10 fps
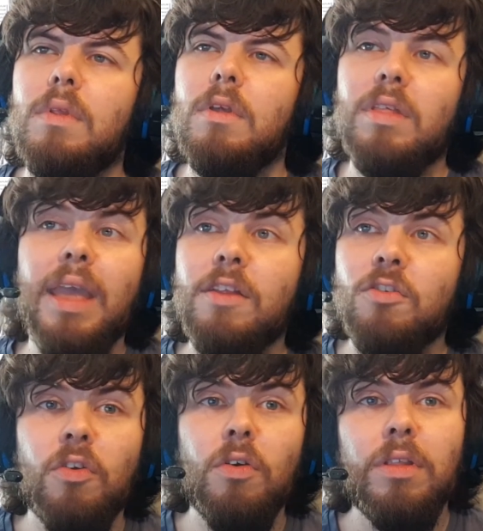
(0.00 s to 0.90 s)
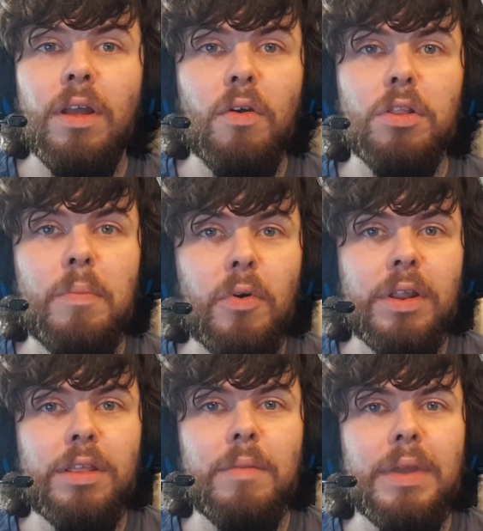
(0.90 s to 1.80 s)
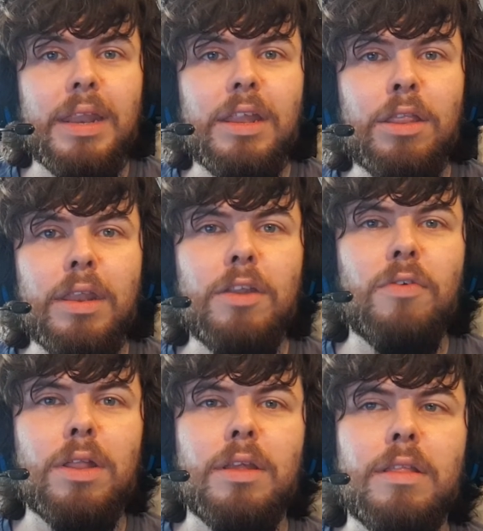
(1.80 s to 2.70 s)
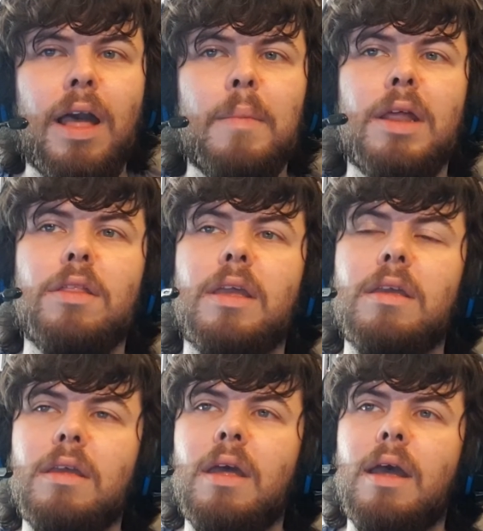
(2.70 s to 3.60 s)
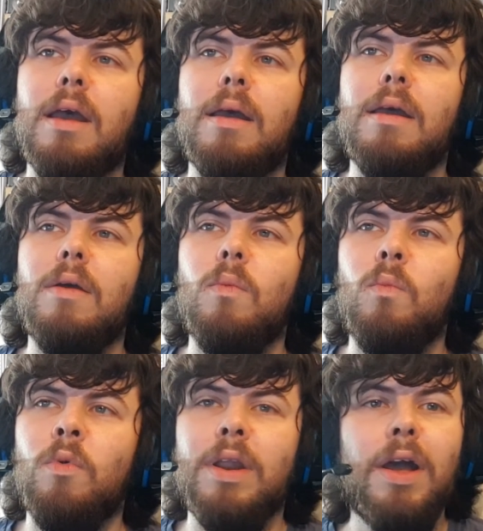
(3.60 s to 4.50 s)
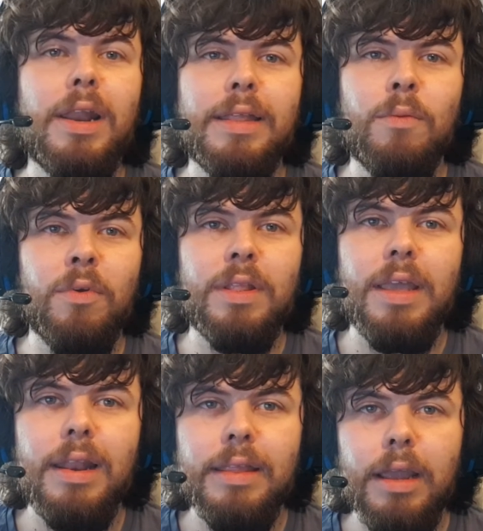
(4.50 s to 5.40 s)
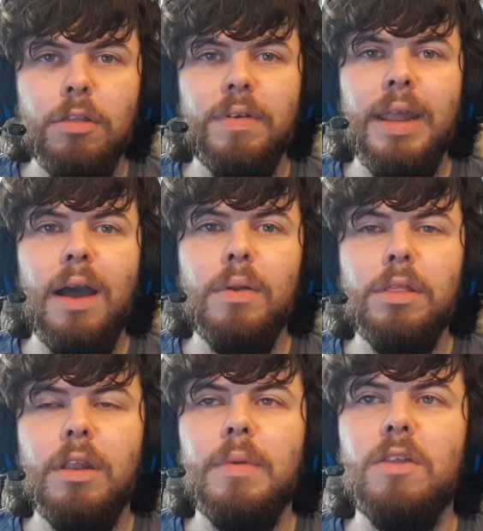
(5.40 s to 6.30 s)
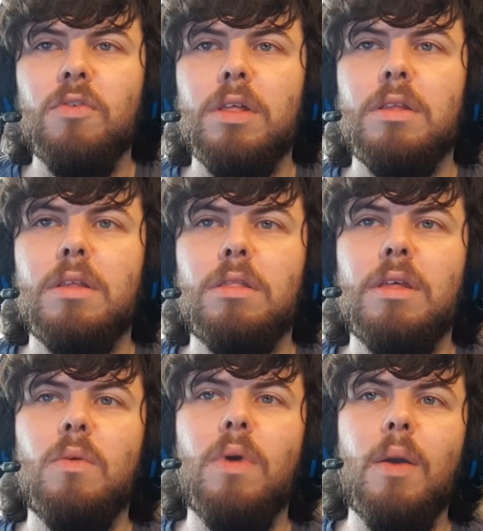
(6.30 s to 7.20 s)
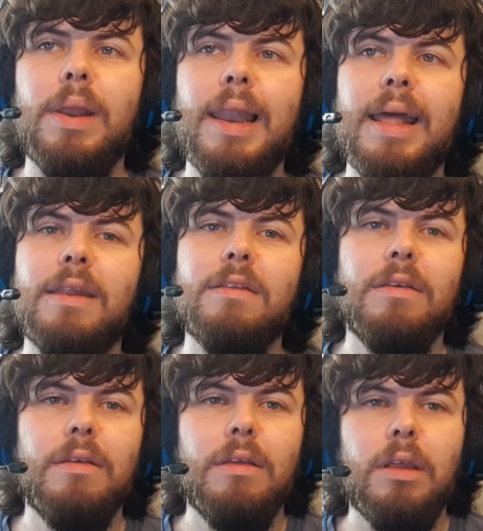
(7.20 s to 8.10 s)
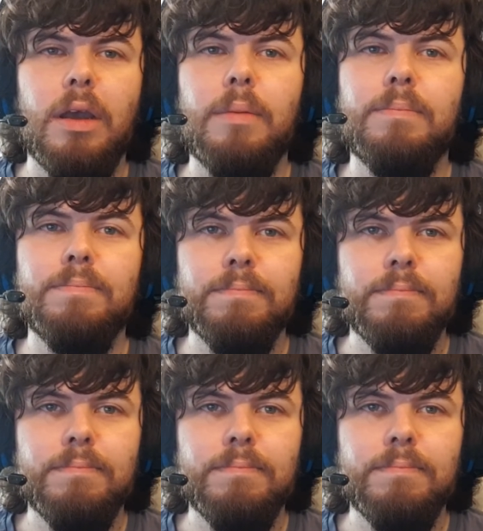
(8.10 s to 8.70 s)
So yeah, just across the board, it's going to be it's an interesting time, and I think we're in the early days of it now, and it's going to be interesting to see where we land come